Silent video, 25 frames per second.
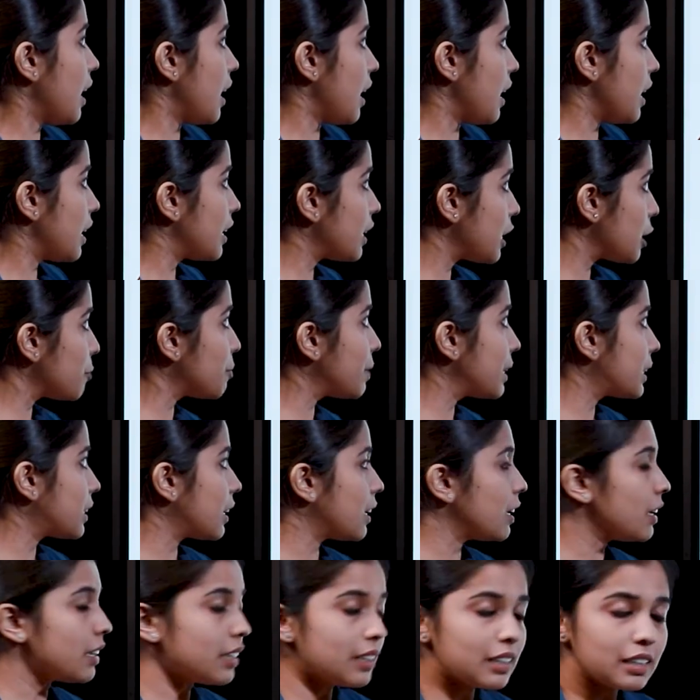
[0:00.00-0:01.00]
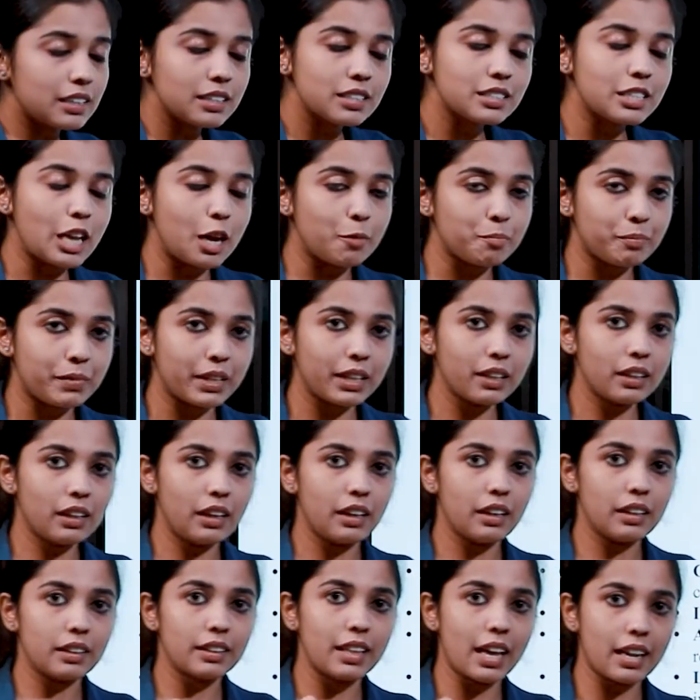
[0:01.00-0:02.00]
inhibitor is something
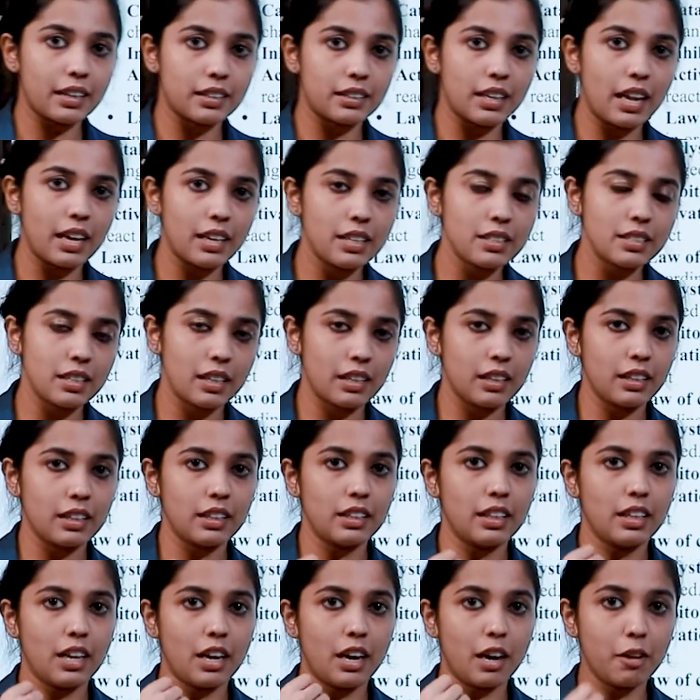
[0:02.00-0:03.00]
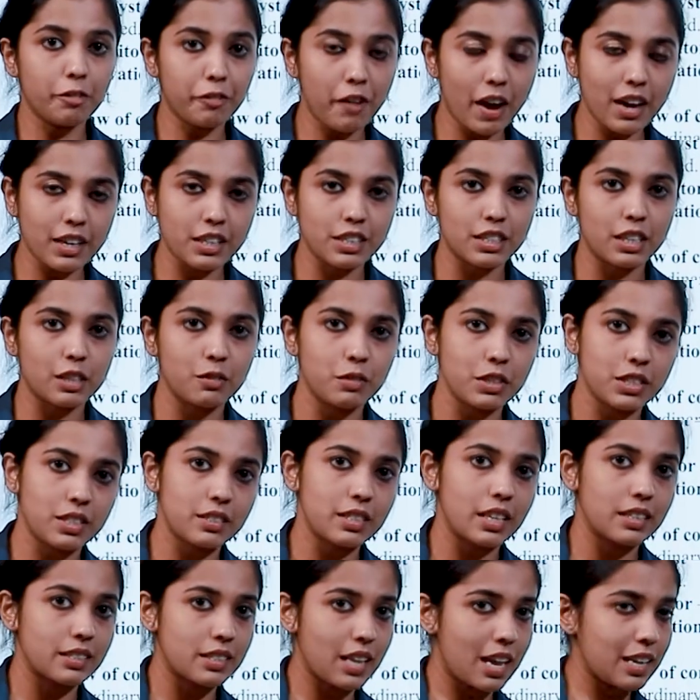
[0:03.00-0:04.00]
that does a function which is
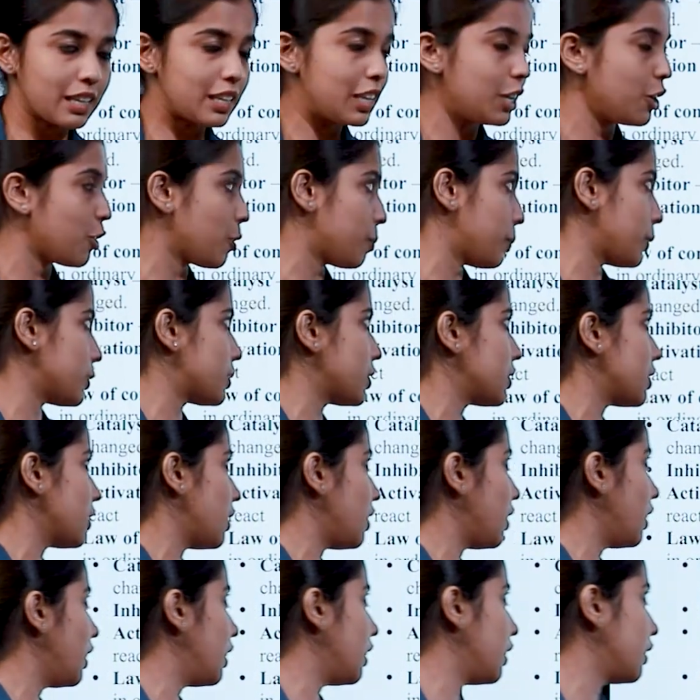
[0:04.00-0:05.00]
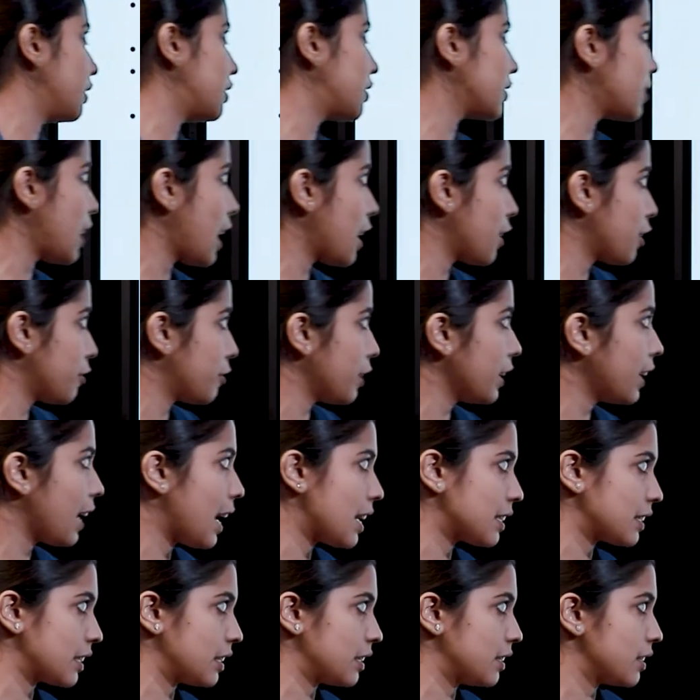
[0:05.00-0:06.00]
exactly opposite to that of a
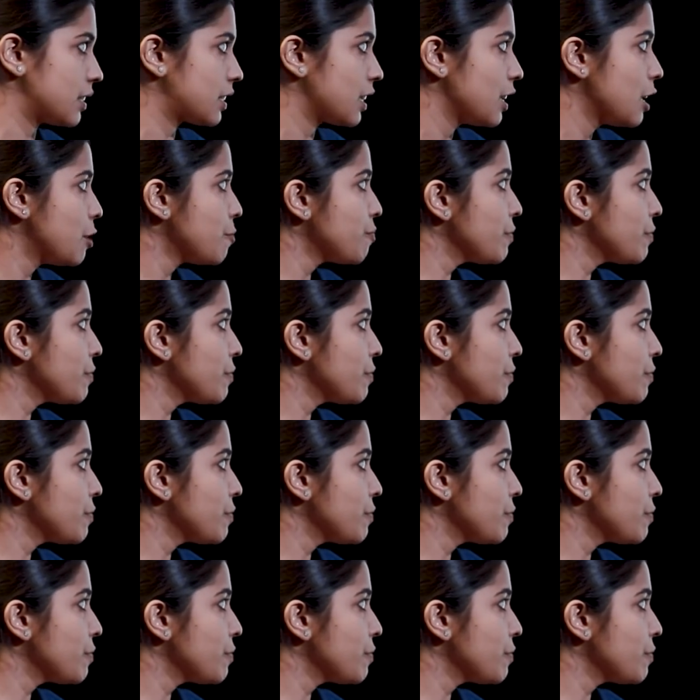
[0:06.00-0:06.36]
catalyst.